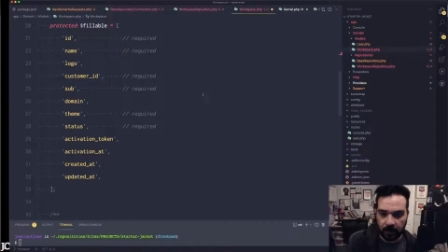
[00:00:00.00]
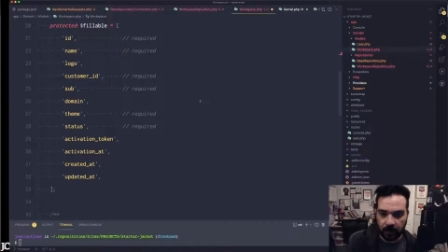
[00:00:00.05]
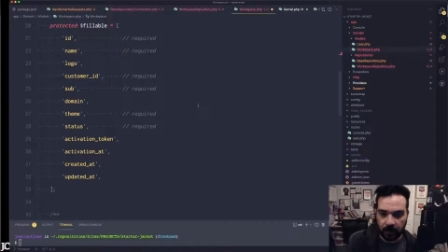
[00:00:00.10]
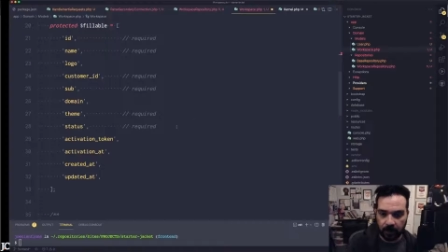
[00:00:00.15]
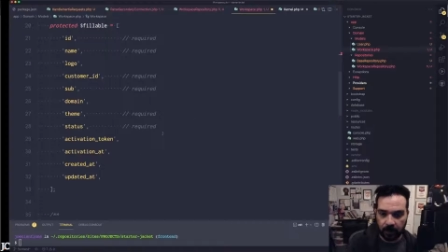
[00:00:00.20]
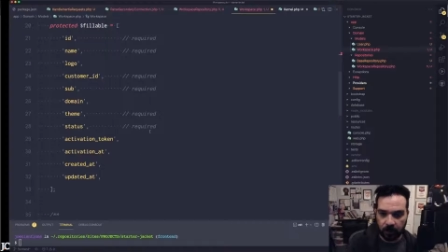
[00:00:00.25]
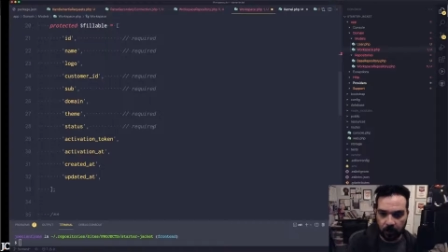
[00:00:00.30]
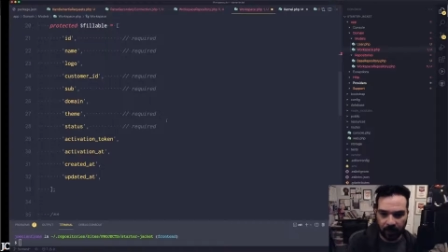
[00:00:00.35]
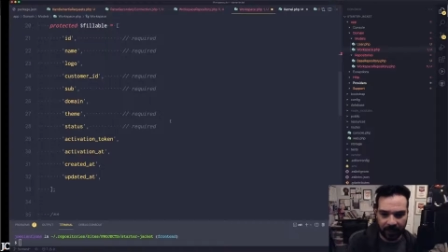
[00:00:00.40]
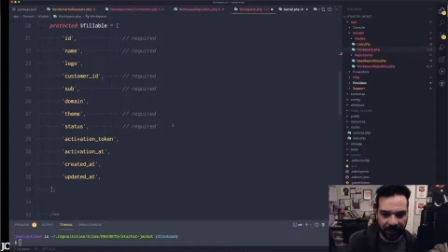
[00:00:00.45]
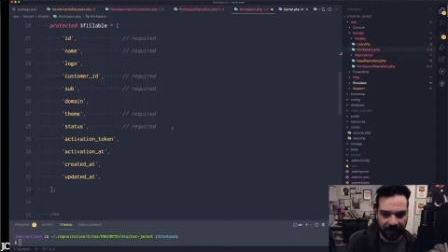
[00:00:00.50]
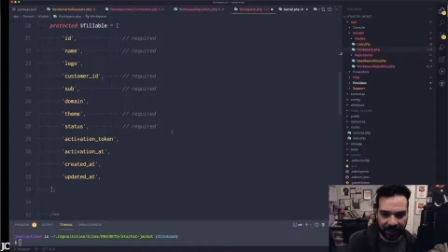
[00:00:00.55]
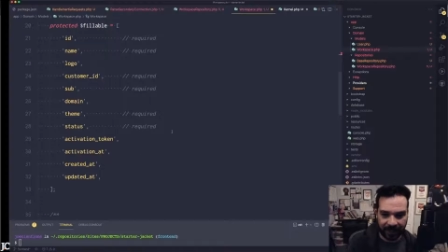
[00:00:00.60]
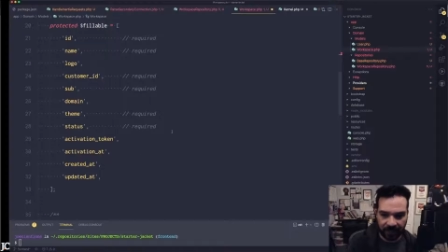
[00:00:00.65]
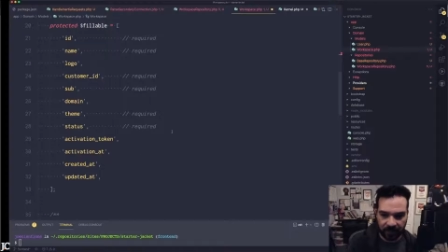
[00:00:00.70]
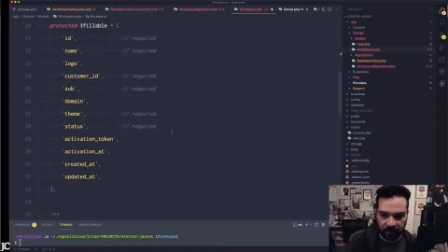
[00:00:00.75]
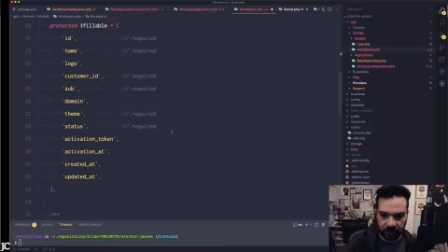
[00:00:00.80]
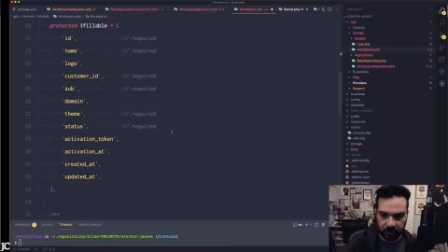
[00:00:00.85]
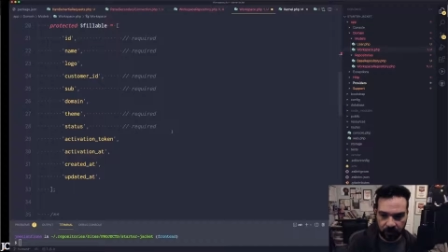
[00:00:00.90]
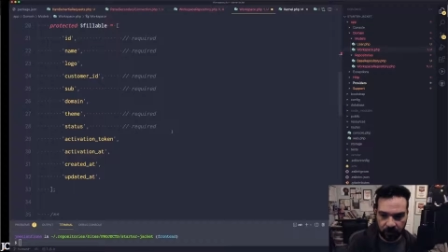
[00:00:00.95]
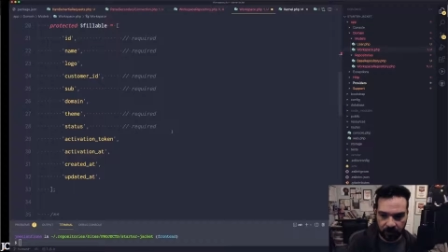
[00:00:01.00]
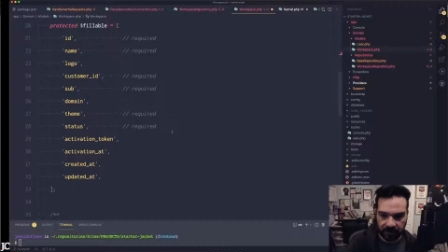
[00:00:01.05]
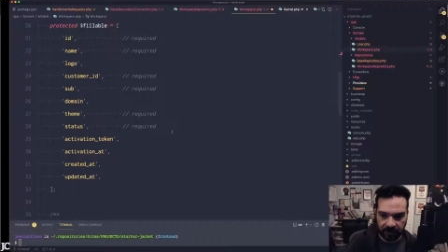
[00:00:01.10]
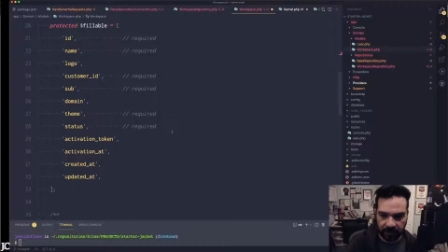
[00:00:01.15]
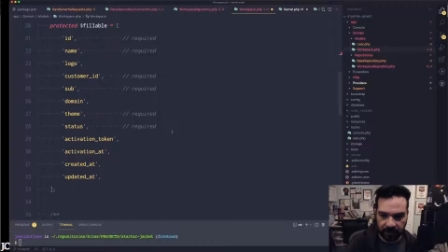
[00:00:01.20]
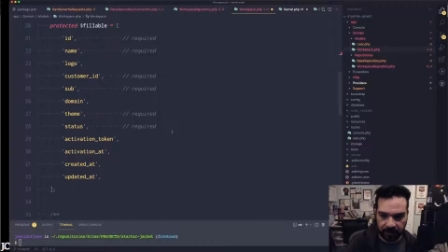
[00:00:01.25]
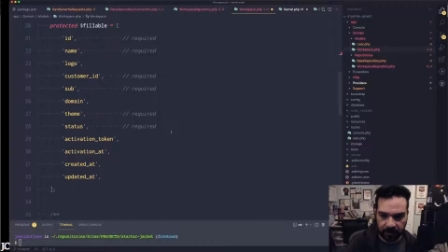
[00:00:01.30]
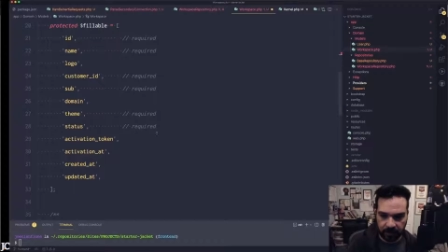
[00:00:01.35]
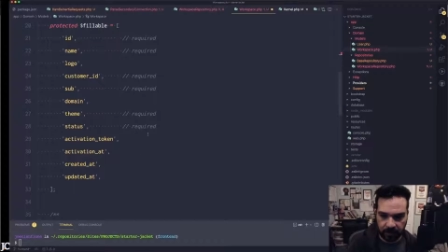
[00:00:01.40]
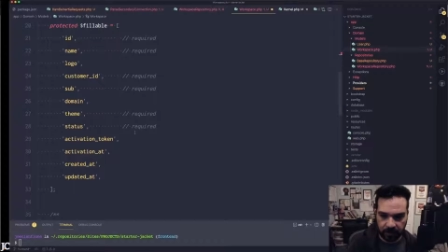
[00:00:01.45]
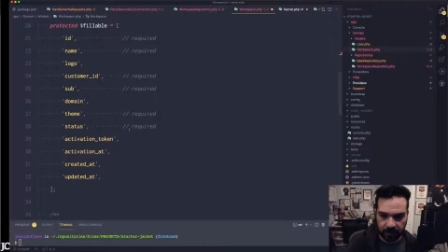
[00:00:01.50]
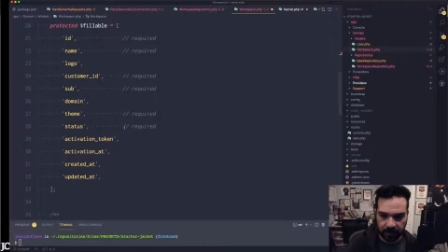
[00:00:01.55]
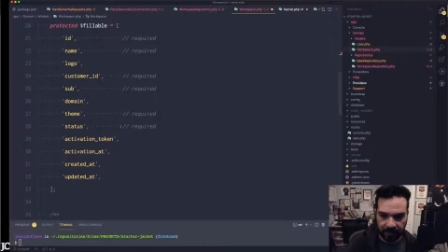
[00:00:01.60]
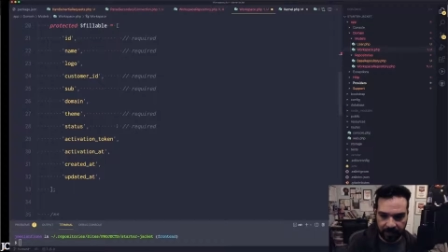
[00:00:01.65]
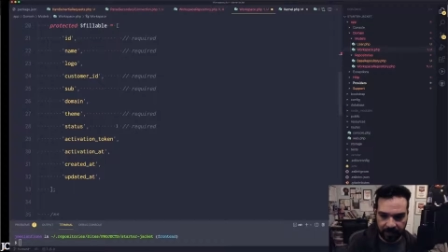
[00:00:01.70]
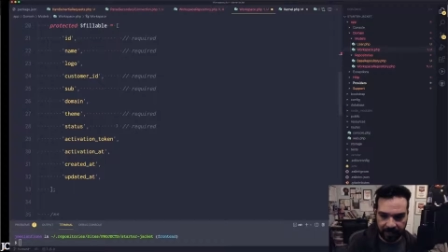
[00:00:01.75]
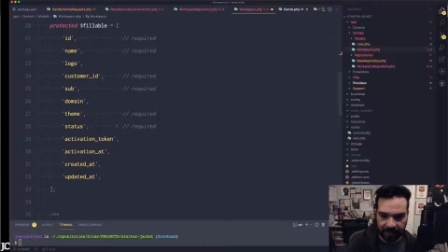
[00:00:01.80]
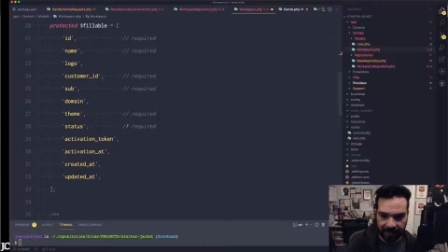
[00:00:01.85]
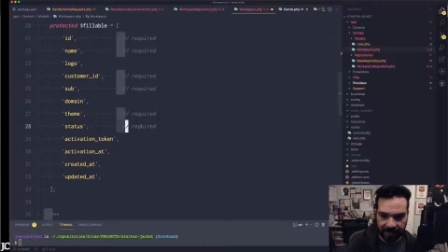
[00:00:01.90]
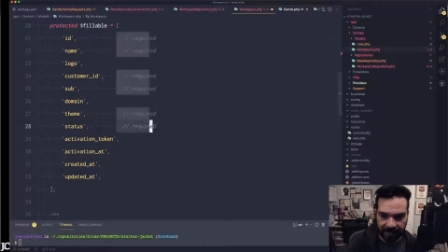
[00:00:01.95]
the one thing I do when I'm in here
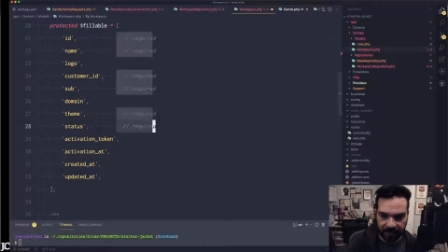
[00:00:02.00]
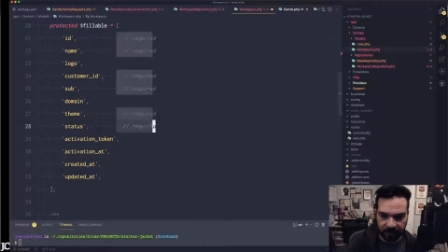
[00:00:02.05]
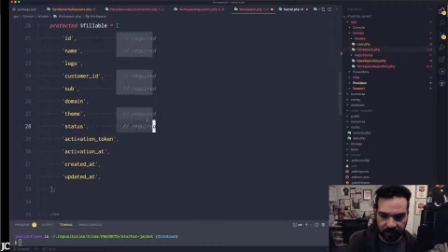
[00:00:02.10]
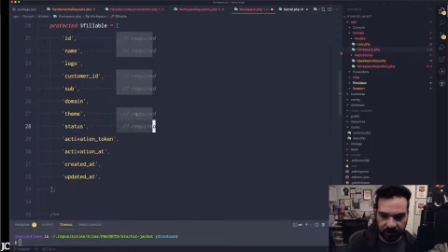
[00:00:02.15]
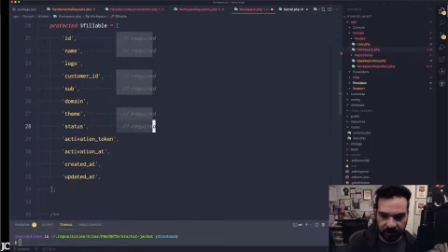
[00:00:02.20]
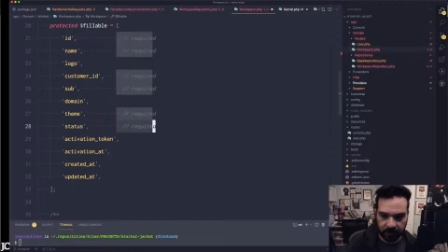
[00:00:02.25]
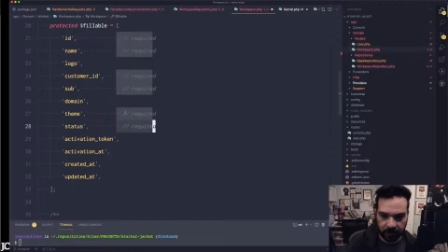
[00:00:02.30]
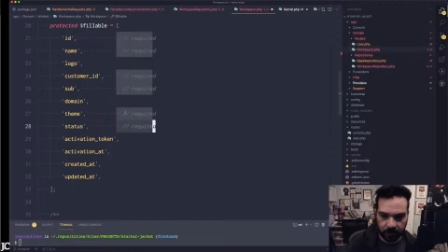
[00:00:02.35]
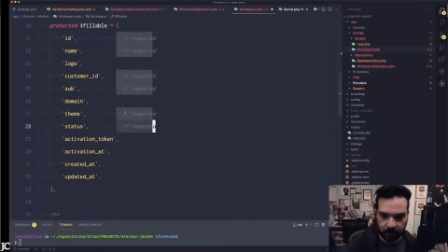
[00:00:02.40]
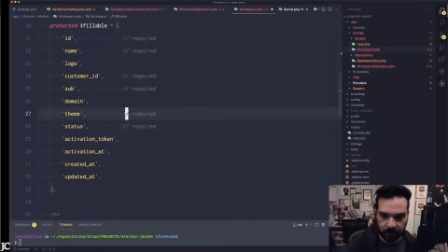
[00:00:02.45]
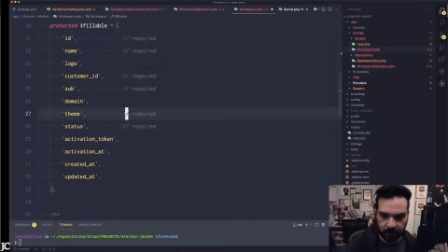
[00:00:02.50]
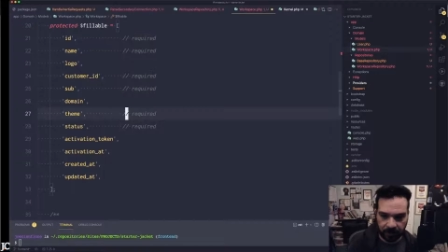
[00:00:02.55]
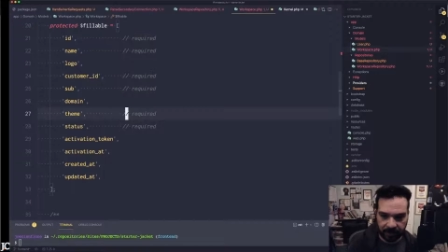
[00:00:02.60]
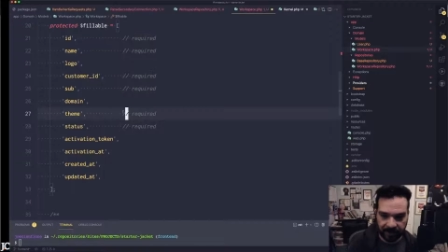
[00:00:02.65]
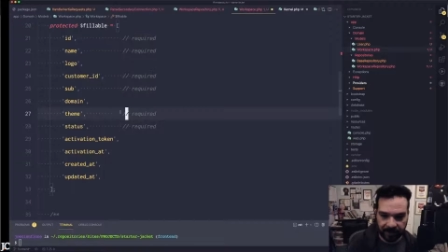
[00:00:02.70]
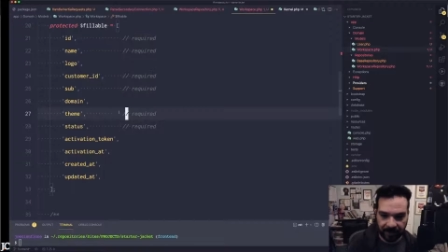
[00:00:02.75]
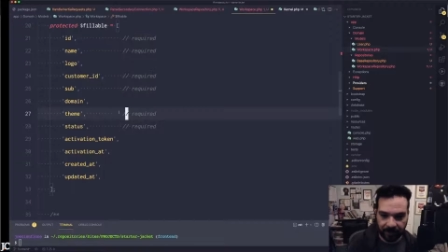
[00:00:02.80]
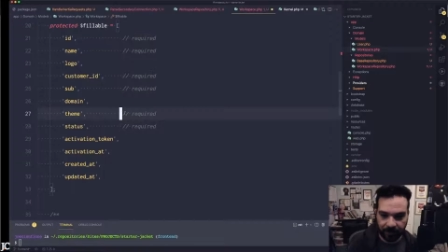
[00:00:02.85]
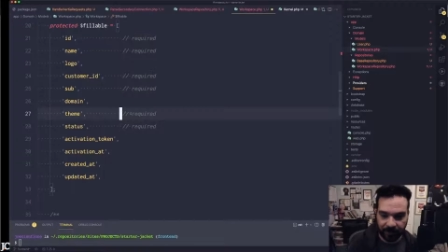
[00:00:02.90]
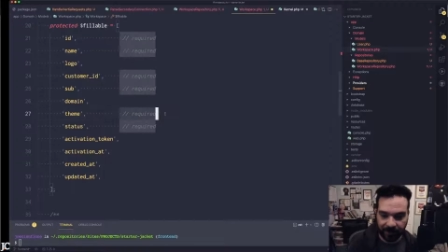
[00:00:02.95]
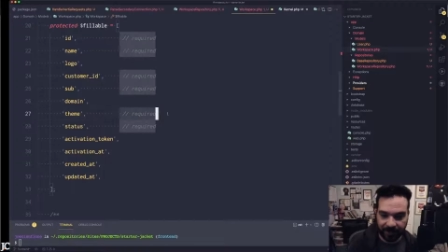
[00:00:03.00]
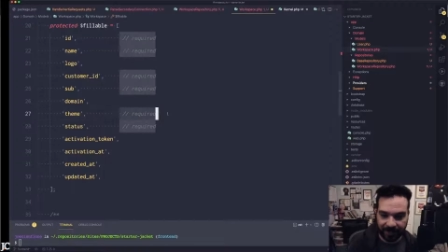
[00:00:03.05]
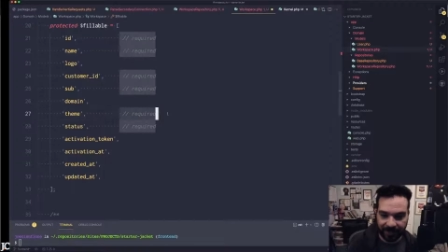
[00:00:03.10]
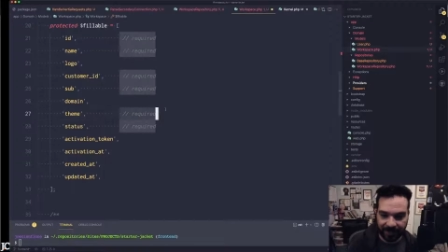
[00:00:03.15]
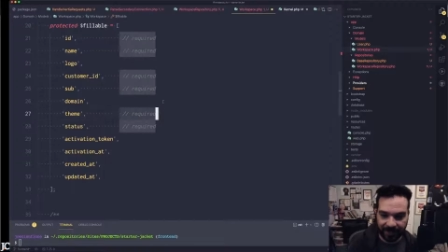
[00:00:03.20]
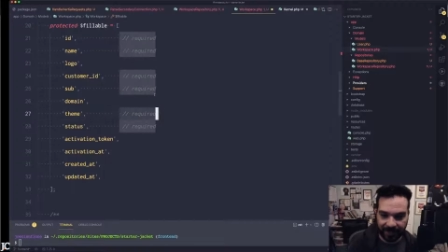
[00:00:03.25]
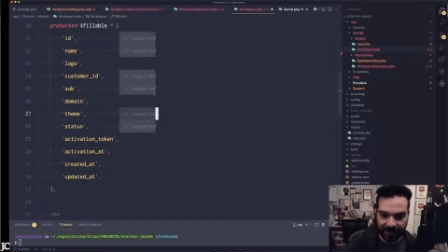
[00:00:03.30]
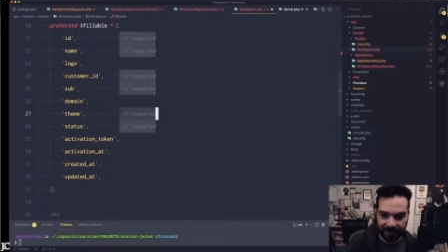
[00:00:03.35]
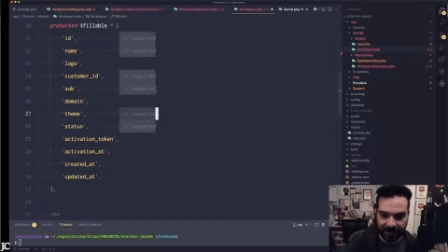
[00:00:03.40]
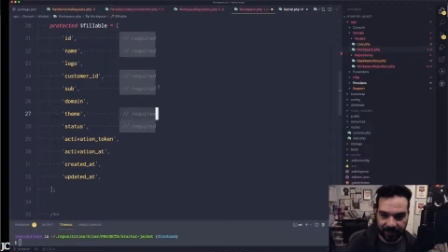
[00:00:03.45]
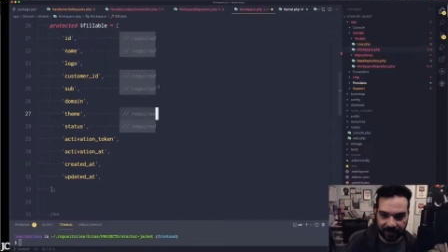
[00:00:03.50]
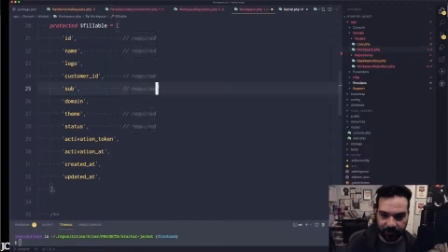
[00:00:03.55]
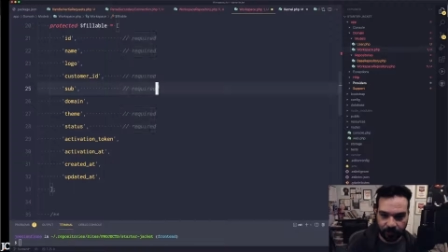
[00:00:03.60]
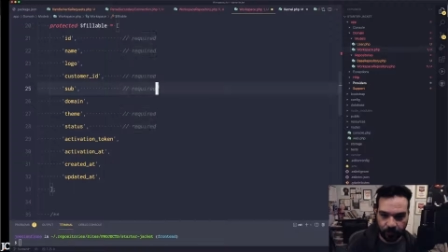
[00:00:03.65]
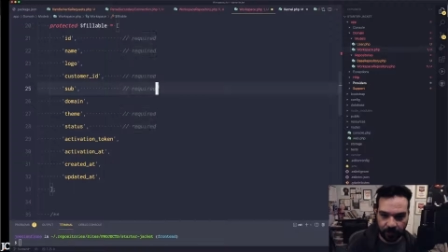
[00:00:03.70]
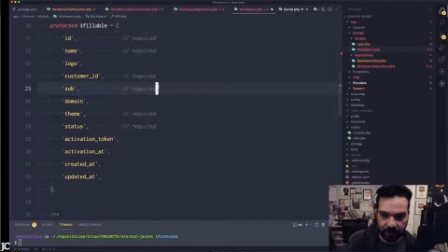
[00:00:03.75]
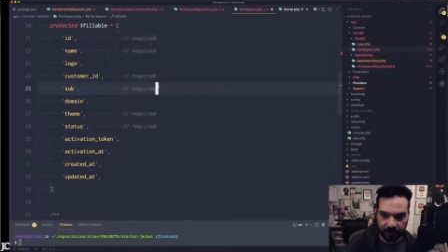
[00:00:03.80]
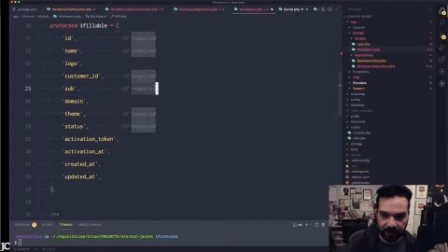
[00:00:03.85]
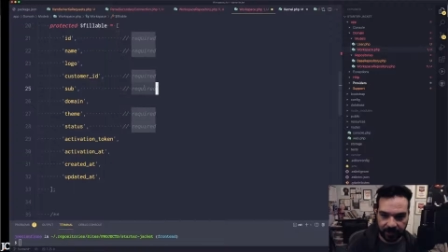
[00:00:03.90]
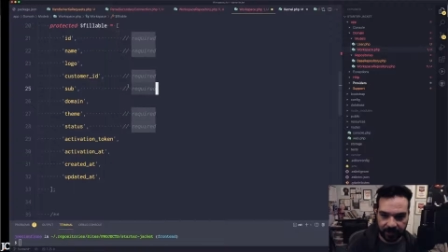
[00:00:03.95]
is I actually mark down the status of
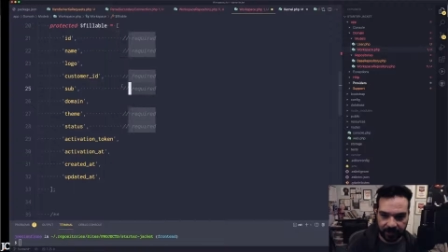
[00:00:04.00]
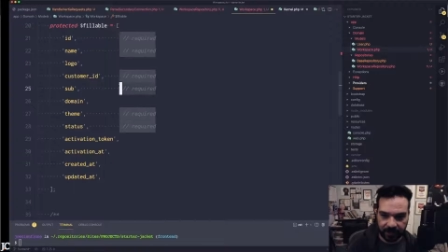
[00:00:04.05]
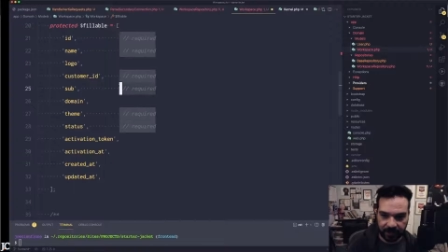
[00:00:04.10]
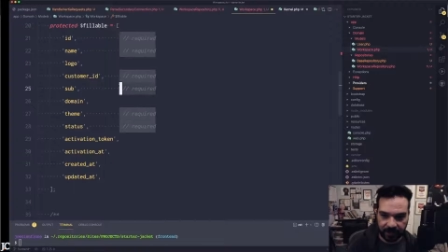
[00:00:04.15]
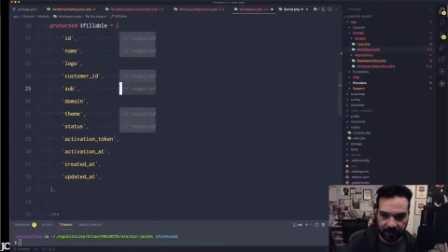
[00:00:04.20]
what these things,